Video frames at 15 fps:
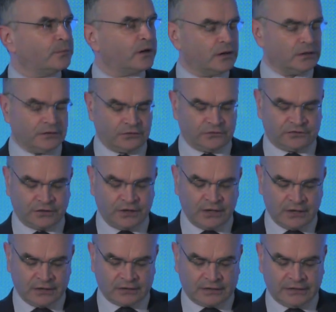Ireland
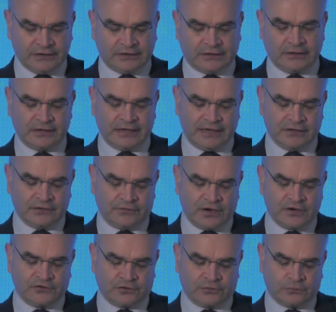Clinical
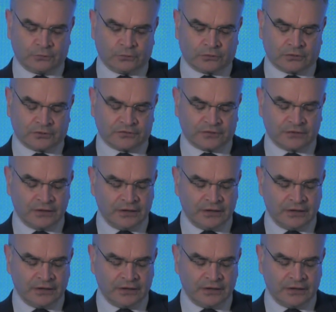Innovation Award.